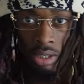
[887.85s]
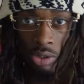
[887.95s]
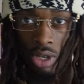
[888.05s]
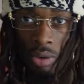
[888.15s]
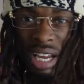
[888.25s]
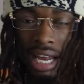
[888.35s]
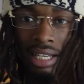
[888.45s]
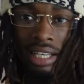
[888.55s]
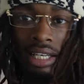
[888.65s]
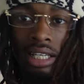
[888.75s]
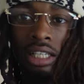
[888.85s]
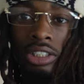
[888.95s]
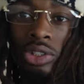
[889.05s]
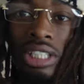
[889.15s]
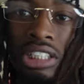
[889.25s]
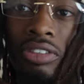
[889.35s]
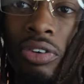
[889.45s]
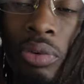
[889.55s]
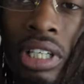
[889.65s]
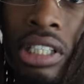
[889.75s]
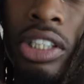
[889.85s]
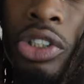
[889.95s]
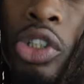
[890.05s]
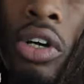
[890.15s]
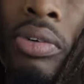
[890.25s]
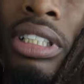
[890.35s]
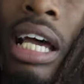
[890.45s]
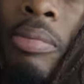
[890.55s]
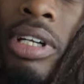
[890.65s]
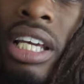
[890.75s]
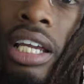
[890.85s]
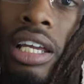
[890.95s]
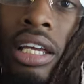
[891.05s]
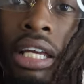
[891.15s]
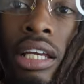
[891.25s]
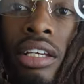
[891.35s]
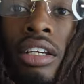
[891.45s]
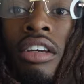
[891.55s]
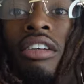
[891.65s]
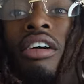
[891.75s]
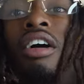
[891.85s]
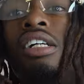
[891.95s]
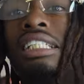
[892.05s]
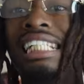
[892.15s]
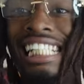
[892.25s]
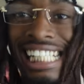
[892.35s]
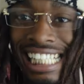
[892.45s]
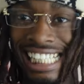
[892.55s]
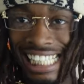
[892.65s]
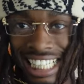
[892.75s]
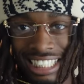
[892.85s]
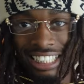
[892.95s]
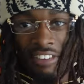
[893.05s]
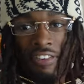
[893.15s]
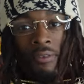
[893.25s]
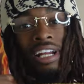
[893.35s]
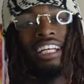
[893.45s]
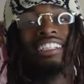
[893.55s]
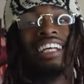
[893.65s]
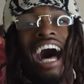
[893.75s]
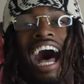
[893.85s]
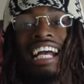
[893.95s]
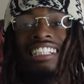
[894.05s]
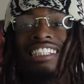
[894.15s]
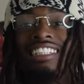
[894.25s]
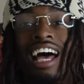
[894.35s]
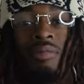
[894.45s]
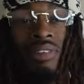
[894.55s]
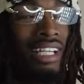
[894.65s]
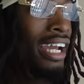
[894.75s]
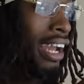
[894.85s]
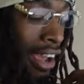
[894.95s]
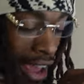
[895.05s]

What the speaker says: You know we had to get the clip joint just for when it's a jewelry type of day. You know what I'm saying? Just for when it's an icy type of day.